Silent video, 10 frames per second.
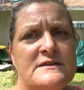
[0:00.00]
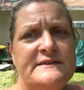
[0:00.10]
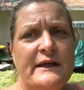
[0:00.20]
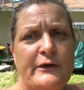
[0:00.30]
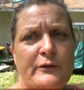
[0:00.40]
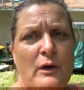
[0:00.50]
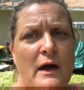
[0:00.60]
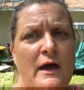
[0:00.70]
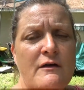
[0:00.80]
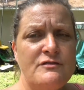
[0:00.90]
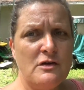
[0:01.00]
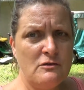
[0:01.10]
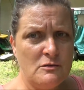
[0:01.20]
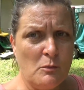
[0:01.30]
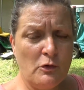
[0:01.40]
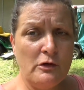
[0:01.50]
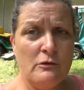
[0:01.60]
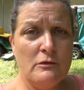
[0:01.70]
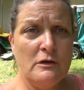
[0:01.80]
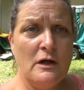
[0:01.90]
so I have to go
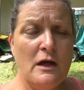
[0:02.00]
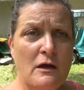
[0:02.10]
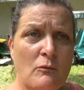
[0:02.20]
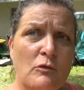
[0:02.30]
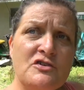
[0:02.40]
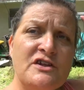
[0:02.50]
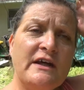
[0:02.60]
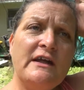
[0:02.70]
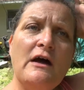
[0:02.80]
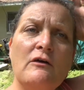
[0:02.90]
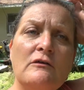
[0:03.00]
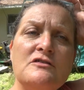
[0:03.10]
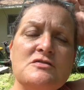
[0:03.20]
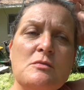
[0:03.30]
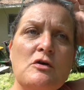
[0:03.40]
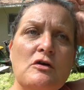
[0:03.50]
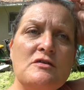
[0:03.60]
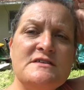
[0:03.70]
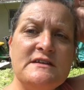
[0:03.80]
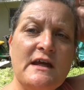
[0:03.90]
tomorrow and we'll check it out
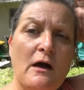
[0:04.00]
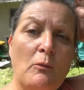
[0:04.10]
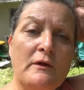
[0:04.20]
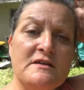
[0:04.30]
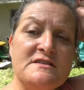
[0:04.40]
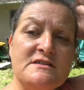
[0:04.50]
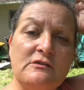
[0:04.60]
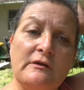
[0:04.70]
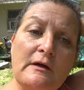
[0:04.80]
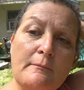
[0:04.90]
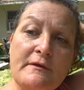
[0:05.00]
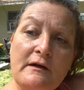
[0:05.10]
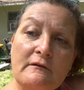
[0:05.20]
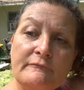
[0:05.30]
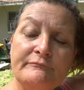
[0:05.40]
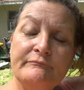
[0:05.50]
tomorrow and see how well it's doing up there.